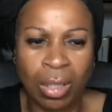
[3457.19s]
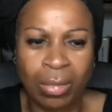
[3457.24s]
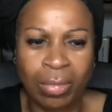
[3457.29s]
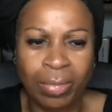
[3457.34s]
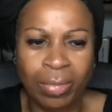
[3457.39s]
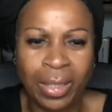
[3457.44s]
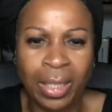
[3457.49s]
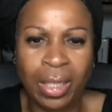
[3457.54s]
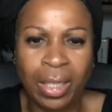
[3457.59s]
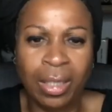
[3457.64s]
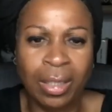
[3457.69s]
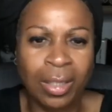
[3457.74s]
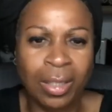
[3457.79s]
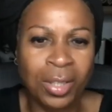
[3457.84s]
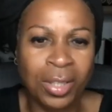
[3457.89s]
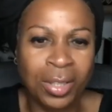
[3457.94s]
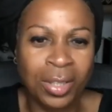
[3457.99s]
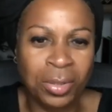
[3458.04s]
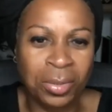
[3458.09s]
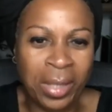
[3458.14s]
Yeah, you
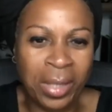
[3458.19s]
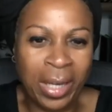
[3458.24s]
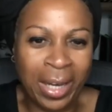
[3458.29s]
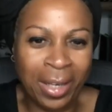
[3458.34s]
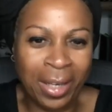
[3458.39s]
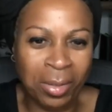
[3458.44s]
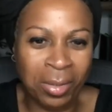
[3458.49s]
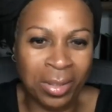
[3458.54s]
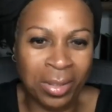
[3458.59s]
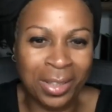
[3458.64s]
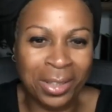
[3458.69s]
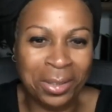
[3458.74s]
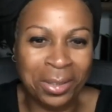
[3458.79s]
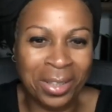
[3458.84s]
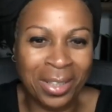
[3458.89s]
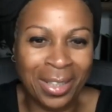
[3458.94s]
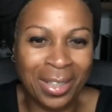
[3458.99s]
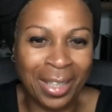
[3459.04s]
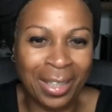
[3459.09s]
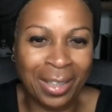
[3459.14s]
could do that on
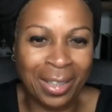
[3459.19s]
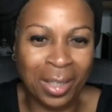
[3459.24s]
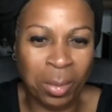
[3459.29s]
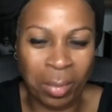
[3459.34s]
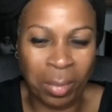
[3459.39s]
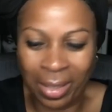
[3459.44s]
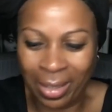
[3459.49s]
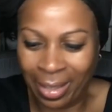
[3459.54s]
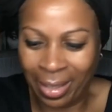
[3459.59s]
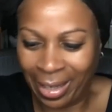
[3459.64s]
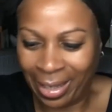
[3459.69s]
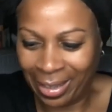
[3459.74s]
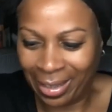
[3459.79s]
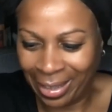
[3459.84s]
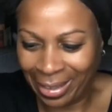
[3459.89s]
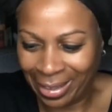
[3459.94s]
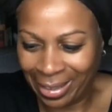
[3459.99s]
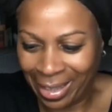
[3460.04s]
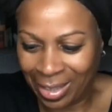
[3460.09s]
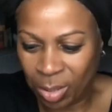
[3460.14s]
Sirius XM. I
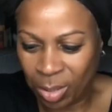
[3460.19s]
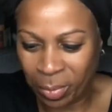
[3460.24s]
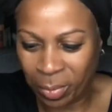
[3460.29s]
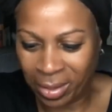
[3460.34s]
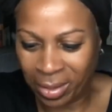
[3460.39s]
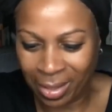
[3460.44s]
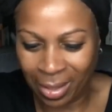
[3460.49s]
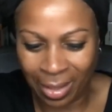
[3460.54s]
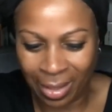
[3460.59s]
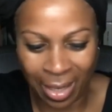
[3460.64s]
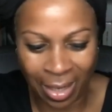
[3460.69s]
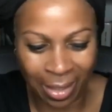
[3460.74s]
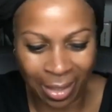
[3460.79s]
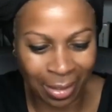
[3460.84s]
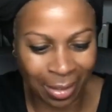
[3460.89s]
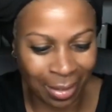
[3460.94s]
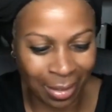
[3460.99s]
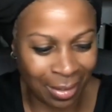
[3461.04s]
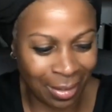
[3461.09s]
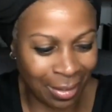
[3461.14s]
like that space a lot.
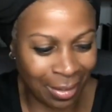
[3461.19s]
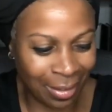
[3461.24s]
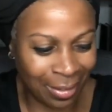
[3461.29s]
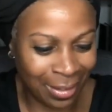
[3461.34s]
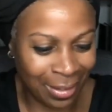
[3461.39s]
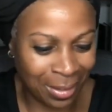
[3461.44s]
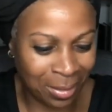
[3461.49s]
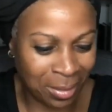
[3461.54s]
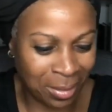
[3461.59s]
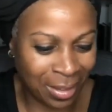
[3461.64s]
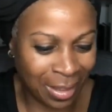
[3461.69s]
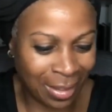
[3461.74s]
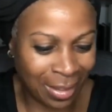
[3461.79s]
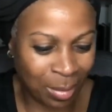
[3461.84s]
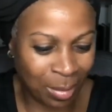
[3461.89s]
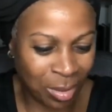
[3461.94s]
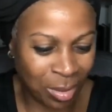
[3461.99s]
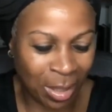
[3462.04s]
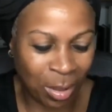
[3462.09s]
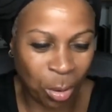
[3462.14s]
Sirius
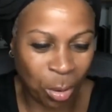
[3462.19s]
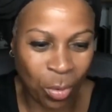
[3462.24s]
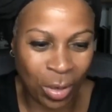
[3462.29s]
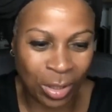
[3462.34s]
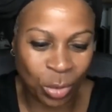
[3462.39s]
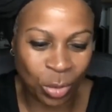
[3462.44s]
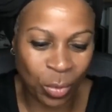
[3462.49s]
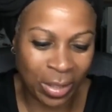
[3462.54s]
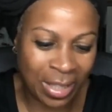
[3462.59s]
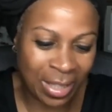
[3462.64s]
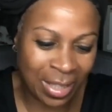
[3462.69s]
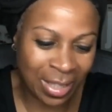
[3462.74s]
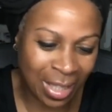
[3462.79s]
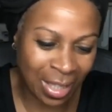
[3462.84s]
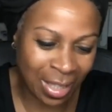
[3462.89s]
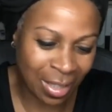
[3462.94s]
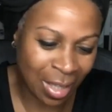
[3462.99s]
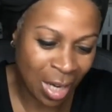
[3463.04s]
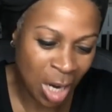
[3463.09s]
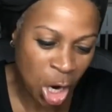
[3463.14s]
XM channel
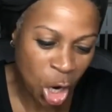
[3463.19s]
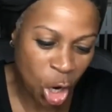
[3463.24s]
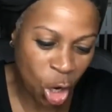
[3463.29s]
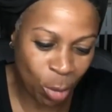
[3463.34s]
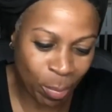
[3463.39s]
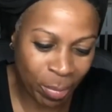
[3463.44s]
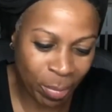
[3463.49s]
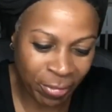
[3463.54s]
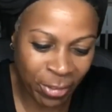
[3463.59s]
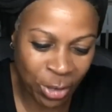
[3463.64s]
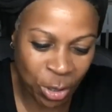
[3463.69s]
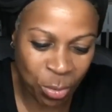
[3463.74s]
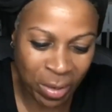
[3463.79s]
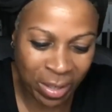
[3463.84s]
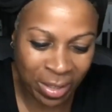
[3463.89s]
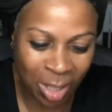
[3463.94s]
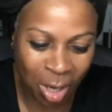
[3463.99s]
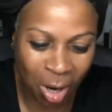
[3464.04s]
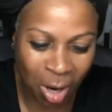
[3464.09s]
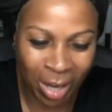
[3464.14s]
126, Urban View,
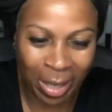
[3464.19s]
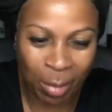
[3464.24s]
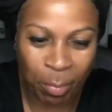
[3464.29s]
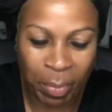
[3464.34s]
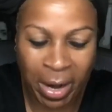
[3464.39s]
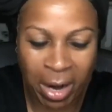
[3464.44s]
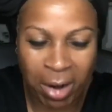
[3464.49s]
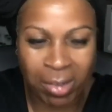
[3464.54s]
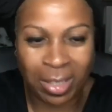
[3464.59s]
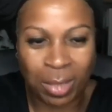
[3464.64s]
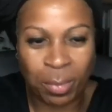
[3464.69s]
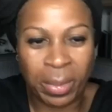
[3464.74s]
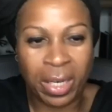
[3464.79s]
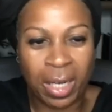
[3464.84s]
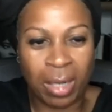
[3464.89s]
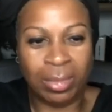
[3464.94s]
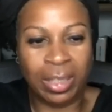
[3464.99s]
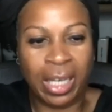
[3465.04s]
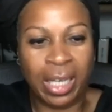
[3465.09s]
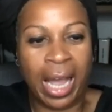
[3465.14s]
where talk empowers and
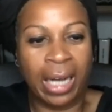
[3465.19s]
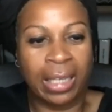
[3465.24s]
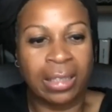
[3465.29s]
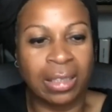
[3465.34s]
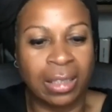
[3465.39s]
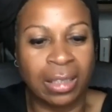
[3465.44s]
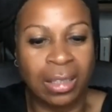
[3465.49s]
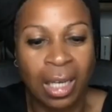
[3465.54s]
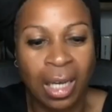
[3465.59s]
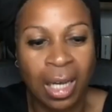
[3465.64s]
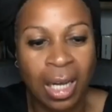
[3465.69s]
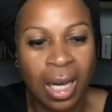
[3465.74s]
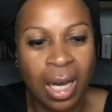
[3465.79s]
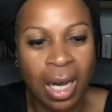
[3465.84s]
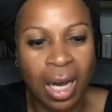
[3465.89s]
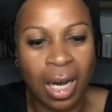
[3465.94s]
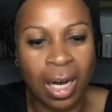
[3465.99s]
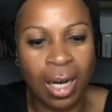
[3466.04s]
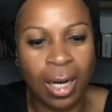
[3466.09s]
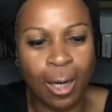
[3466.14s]
becomes action.
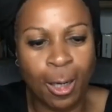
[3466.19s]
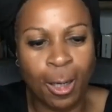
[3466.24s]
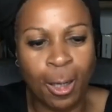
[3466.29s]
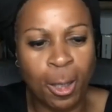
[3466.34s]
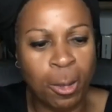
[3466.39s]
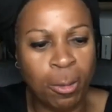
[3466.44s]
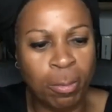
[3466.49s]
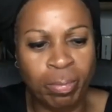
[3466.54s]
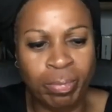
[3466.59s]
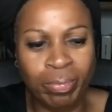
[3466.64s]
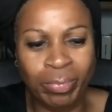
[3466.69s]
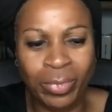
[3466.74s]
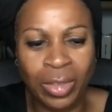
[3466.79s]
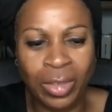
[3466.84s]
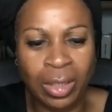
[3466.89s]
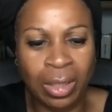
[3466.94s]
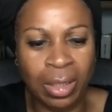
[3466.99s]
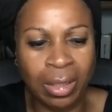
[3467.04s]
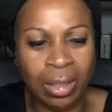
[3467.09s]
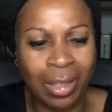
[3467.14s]

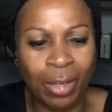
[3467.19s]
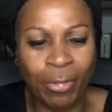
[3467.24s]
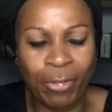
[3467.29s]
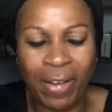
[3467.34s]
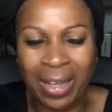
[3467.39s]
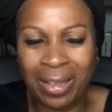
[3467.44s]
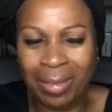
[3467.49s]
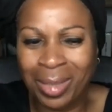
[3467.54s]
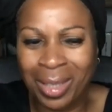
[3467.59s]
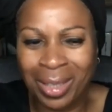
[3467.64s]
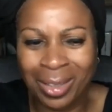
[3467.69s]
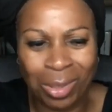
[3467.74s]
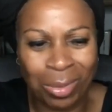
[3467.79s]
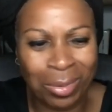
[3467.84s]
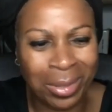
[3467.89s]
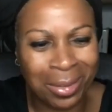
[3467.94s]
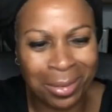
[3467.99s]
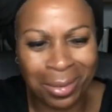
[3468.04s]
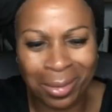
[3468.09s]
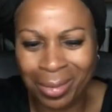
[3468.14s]
Yeah, you can follow me on
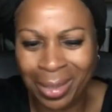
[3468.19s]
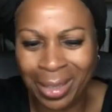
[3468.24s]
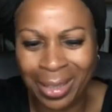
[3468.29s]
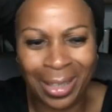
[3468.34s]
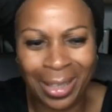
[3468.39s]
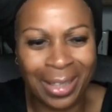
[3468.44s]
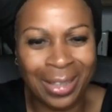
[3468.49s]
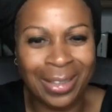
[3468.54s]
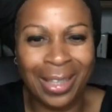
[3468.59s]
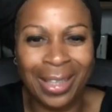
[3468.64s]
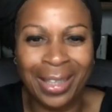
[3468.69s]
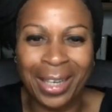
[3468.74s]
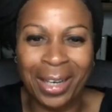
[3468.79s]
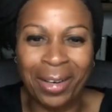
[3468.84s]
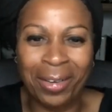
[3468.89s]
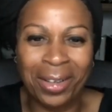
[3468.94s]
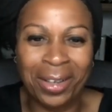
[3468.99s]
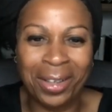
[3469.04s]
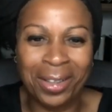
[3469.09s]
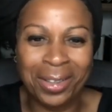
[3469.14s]
Twitter, I guess, at
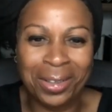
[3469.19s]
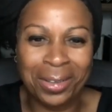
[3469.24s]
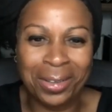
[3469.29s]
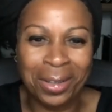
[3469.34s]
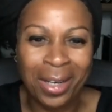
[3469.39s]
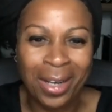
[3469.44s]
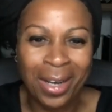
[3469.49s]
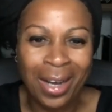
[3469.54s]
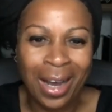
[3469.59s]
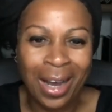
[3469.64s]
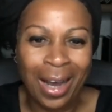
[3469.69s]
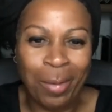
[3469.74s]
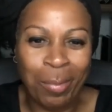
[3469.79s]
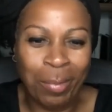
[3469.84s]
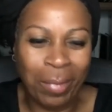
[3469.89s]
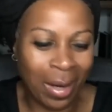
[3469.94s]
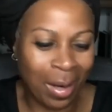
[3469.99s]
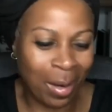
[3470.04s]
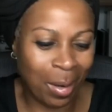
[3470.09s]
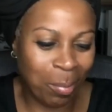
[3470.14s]
Karen Hunter.
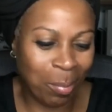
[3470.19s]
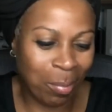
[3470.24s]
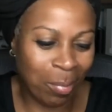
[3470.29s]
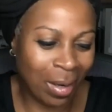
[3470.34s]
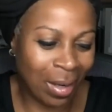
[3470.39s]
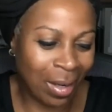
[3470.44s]
I'm